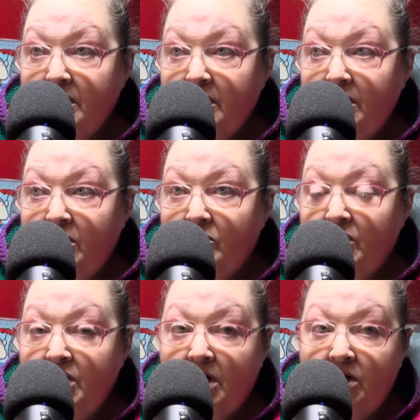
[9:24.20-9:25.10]

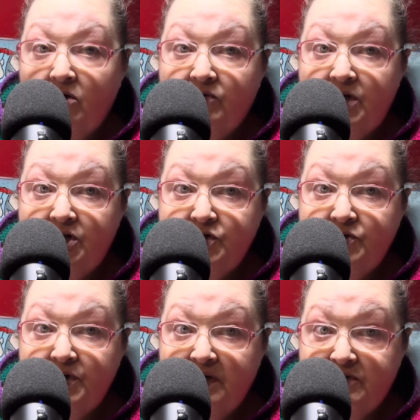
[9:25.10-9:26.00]
yarn over knit two
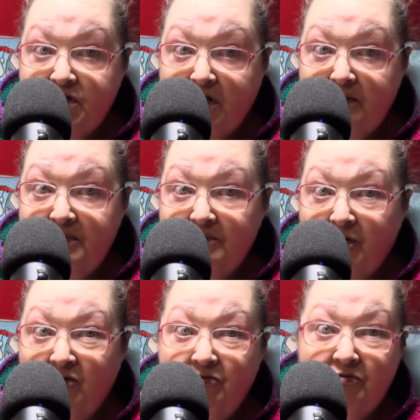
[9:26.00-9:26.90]
together type
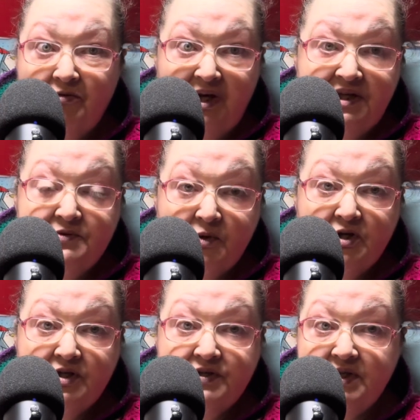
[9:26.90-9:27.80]
of lace
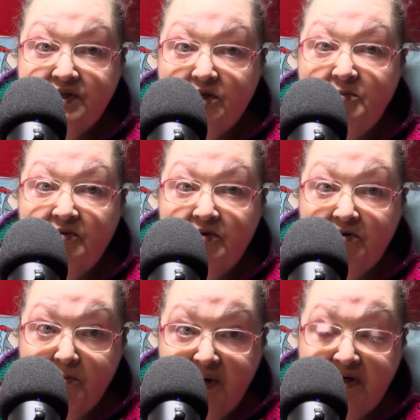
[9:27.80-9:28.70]
works. It's going to be very
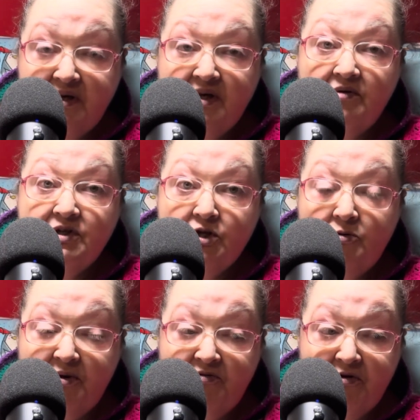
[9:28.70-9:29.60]
repetitive, it's going
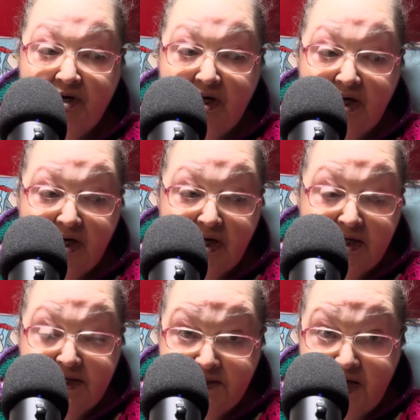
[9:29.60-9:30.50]
to be very
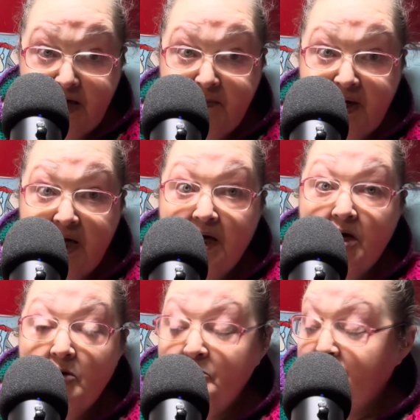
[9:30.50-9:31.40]
samey,
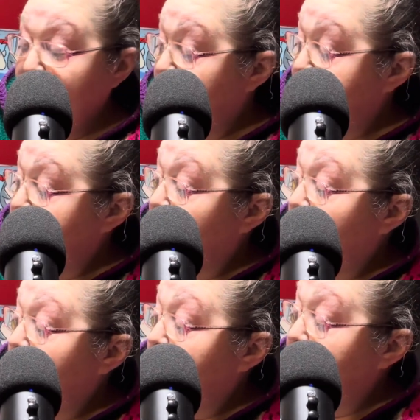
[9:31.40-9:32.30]
but
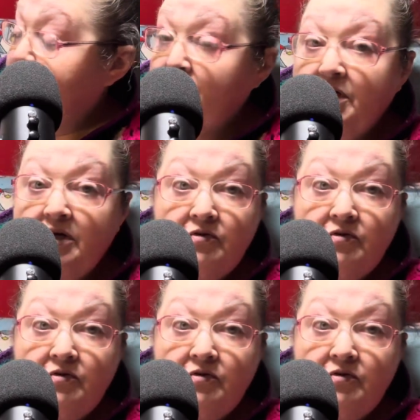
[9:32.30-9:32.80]
it's going to give you